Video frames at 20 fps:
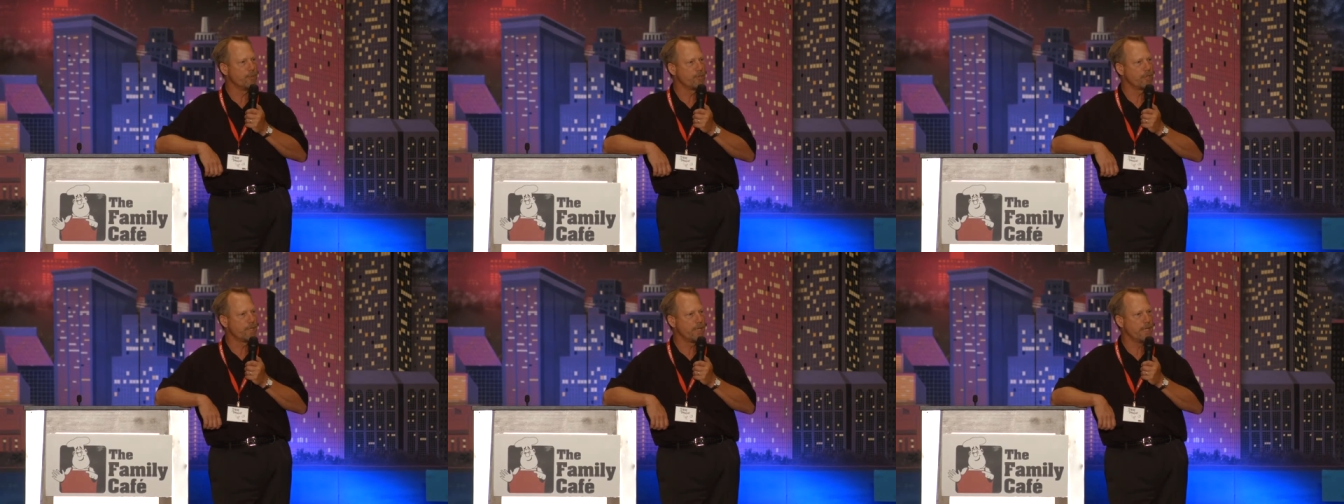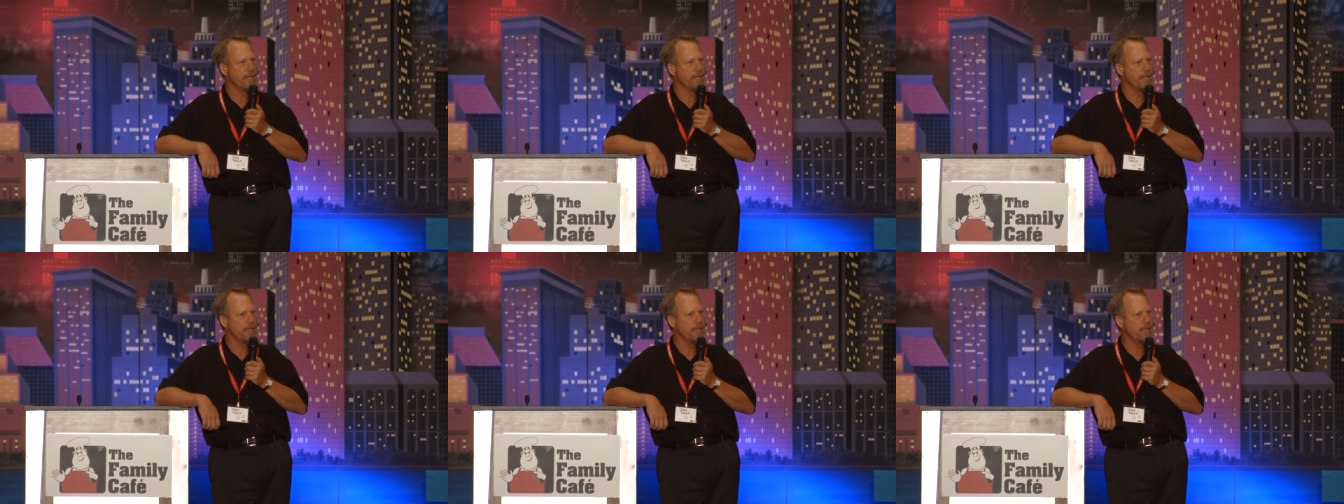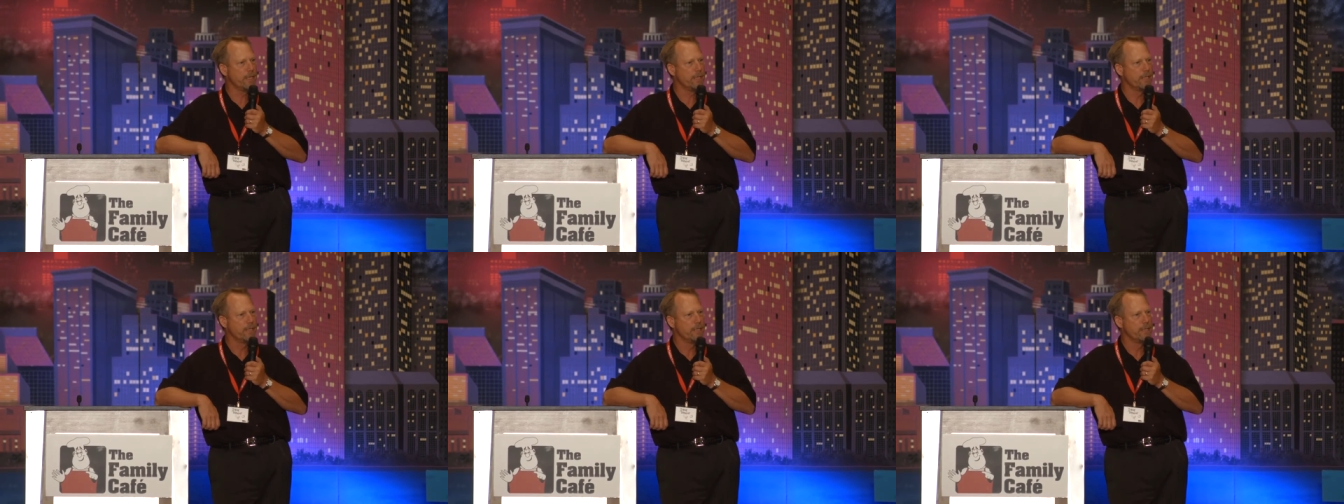You
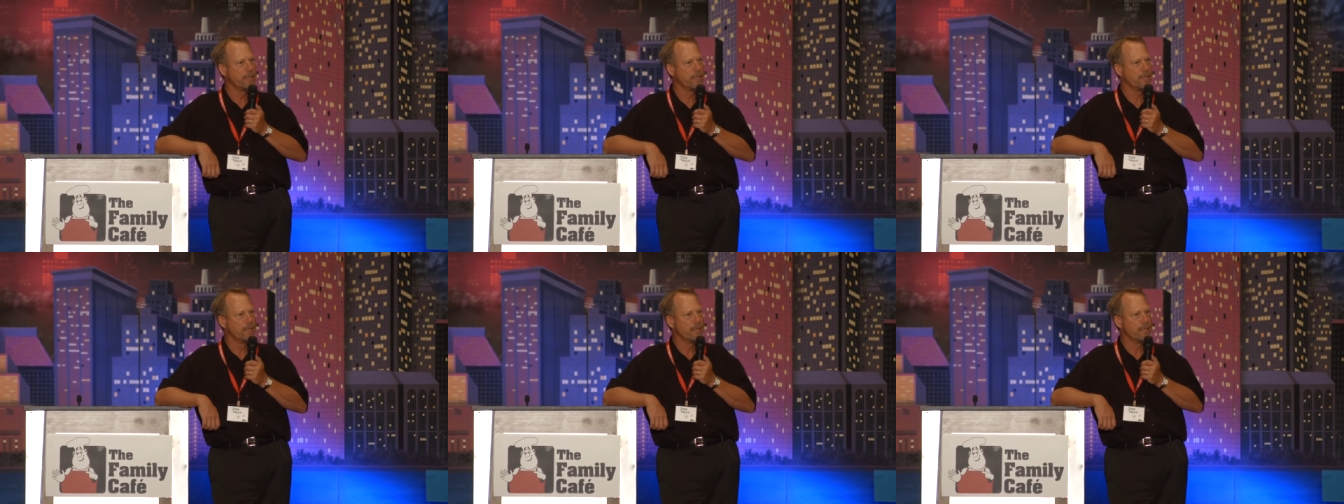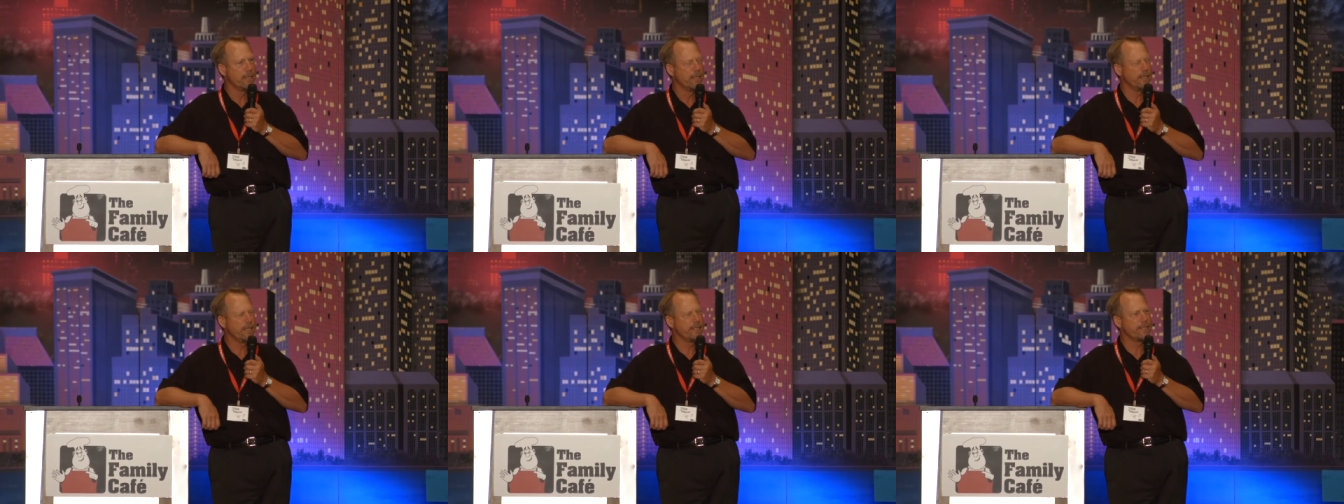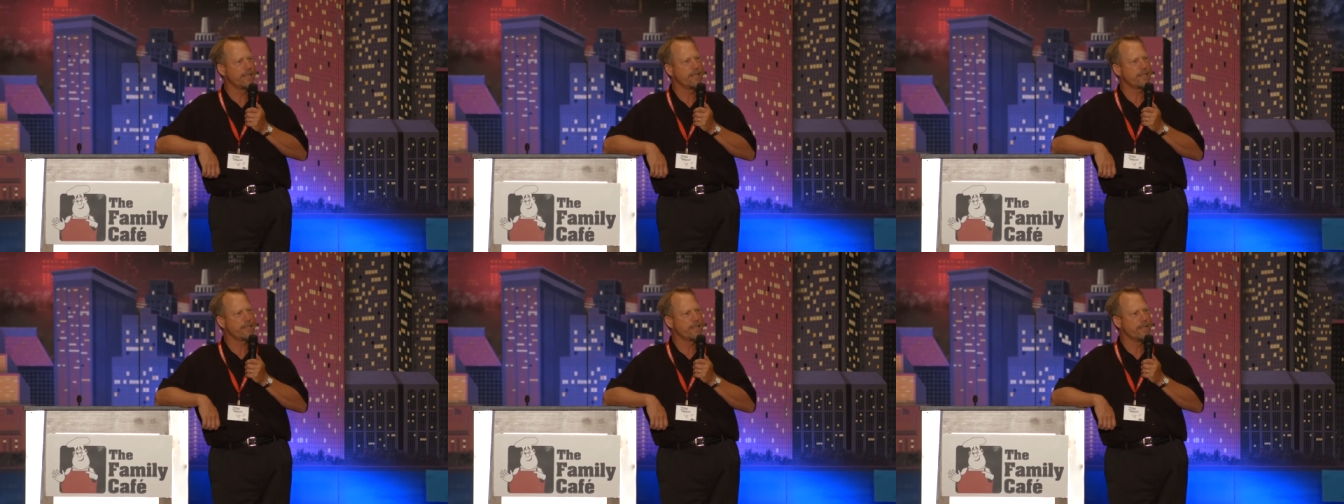see,
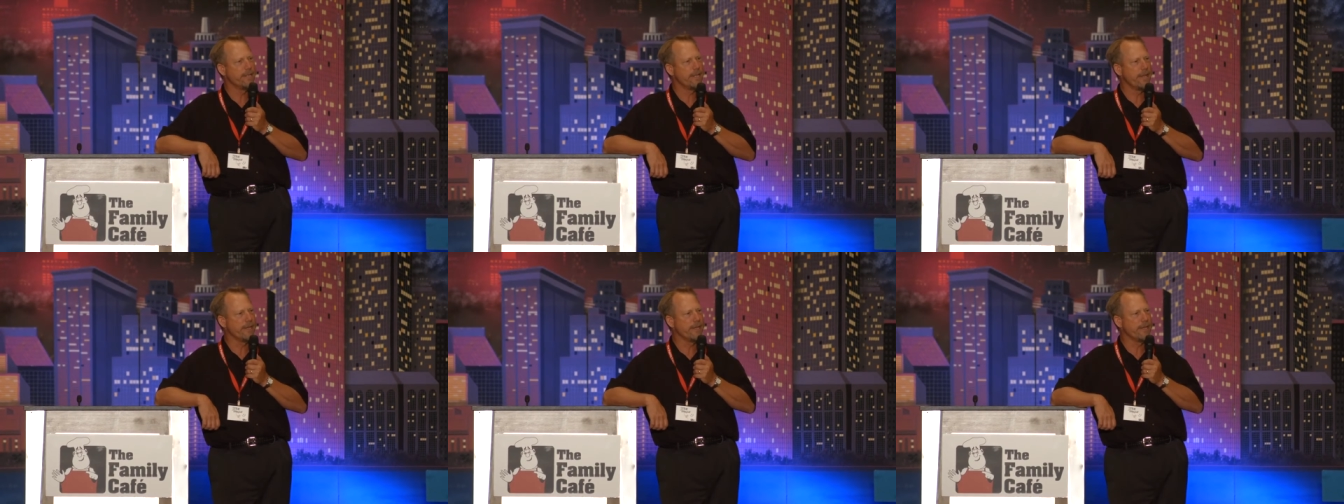at Disney,